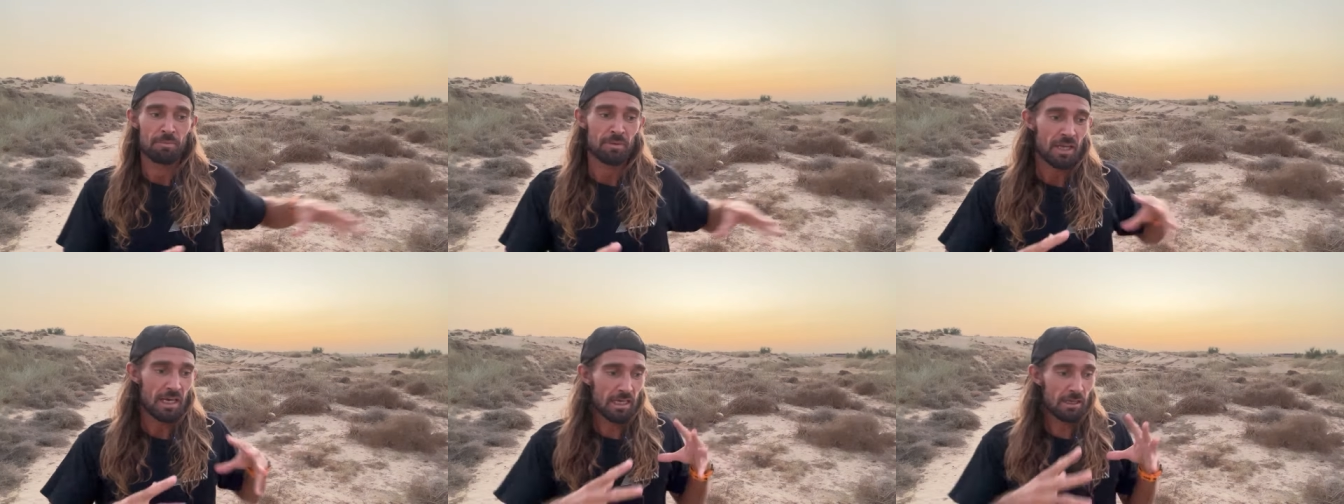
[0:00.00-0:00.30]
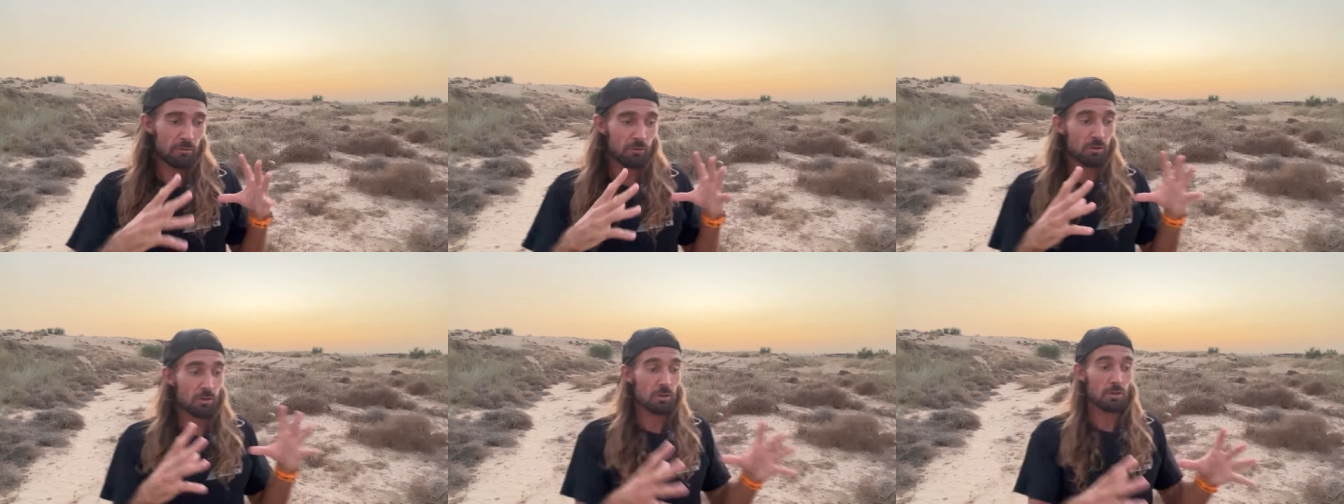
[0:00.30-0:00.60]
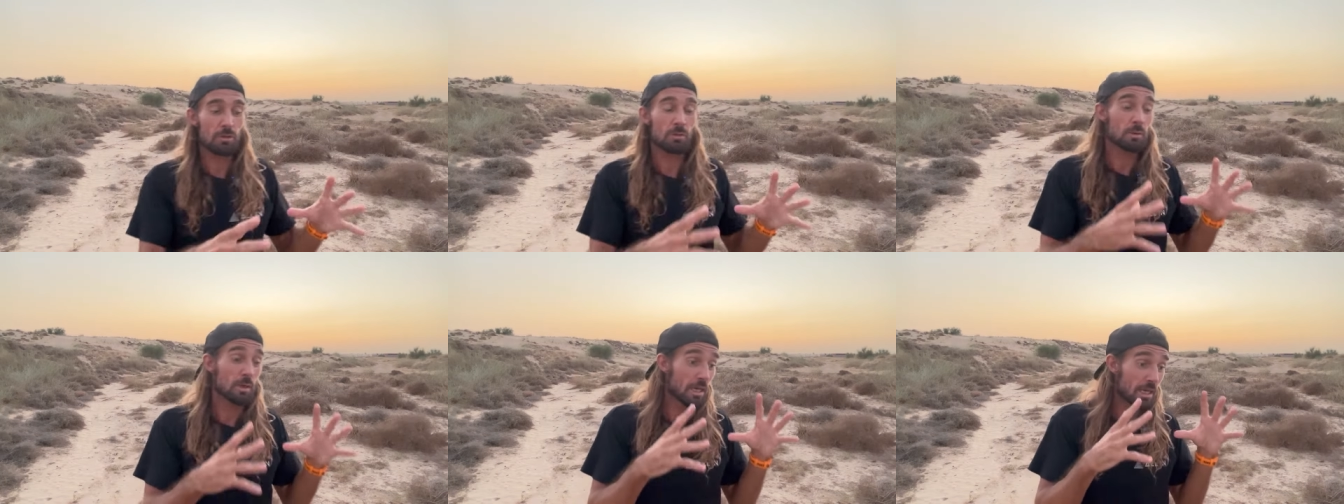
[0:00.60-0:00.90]
And if
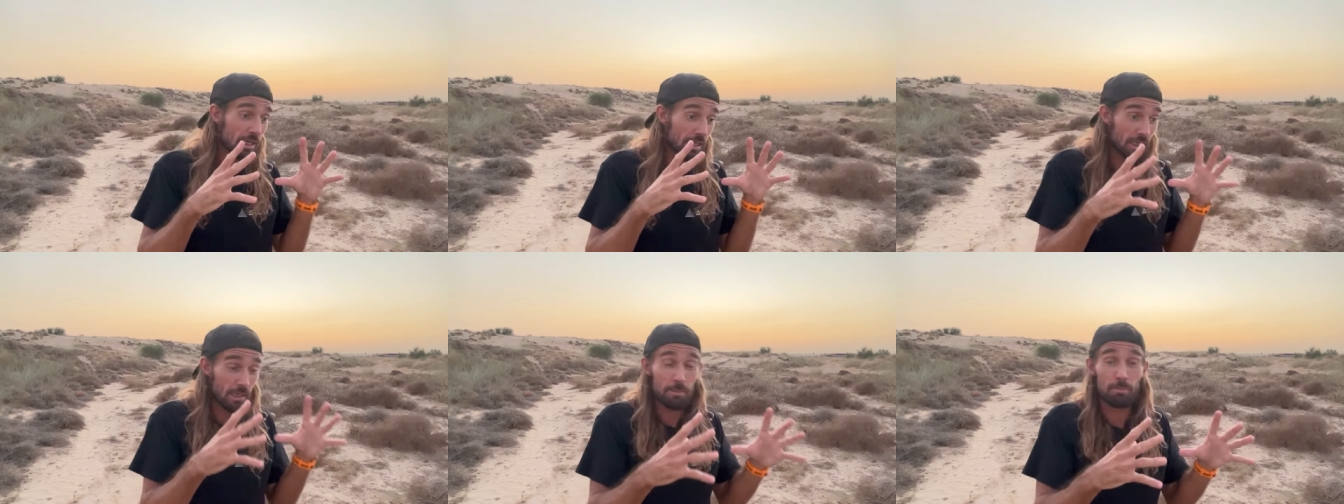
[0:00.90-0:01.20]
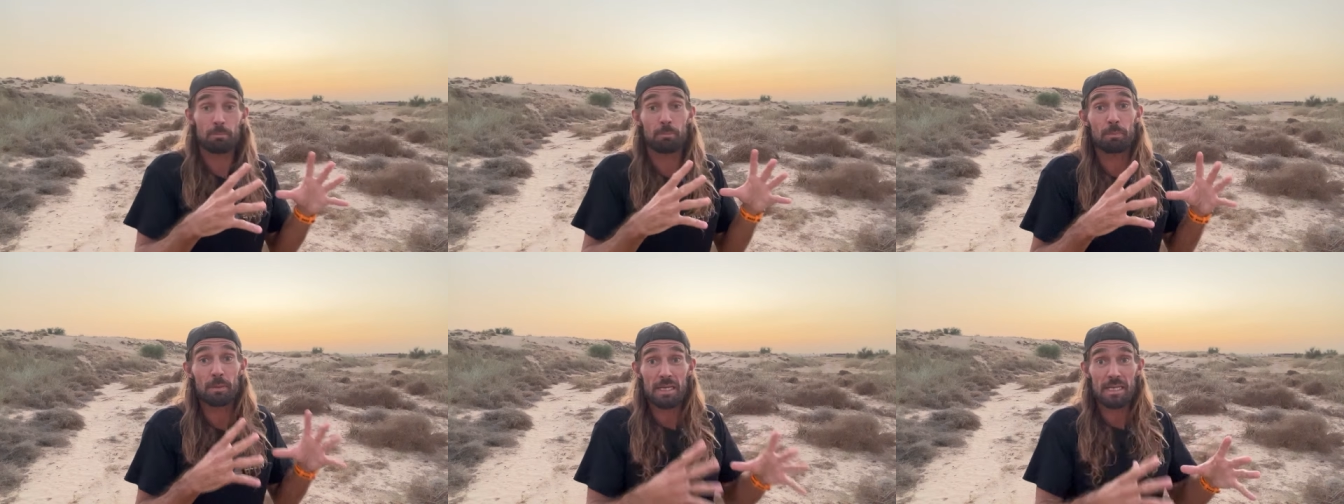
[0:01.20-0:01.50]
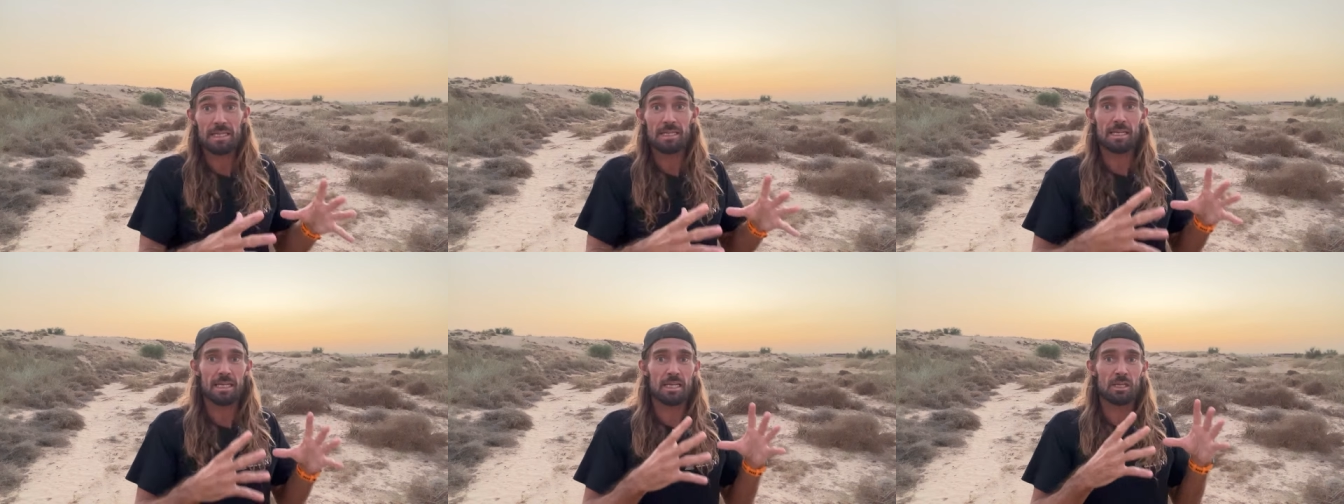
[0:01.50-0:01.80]
you can
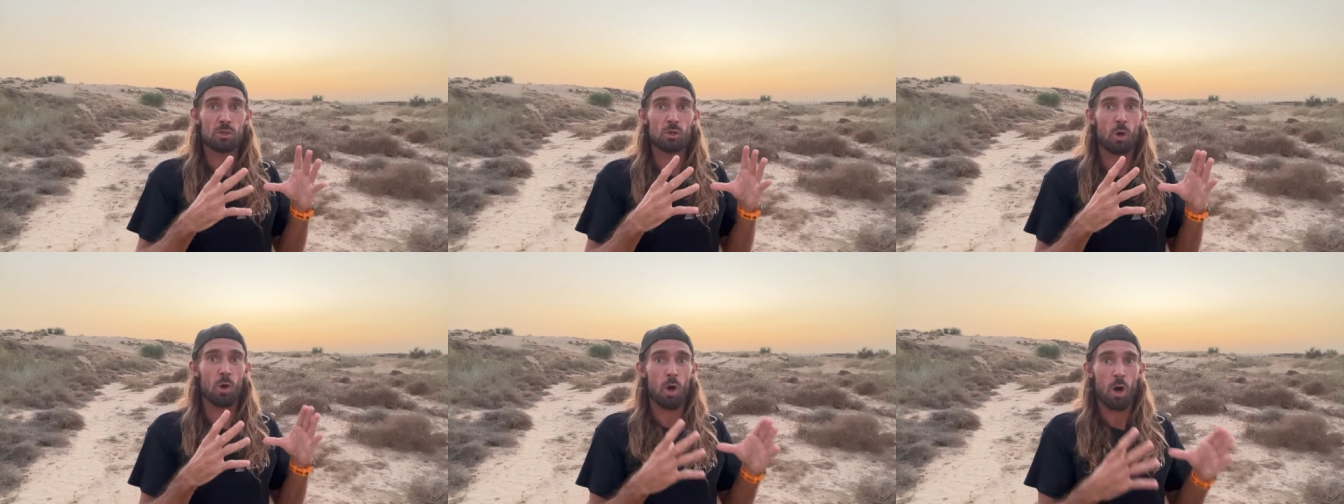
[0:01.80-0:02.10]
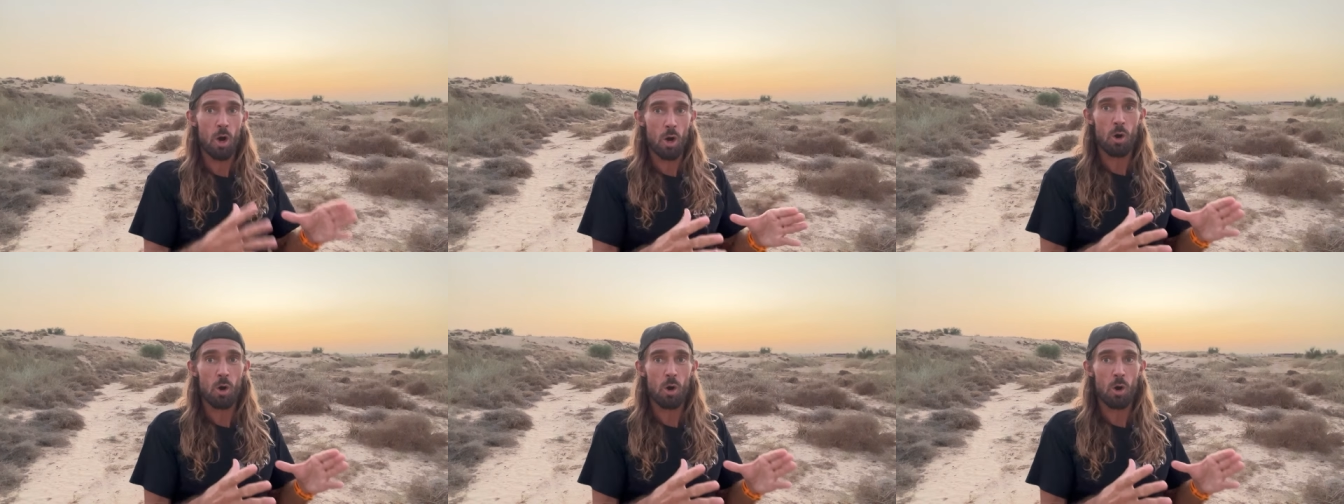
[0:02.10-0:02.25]
be in your,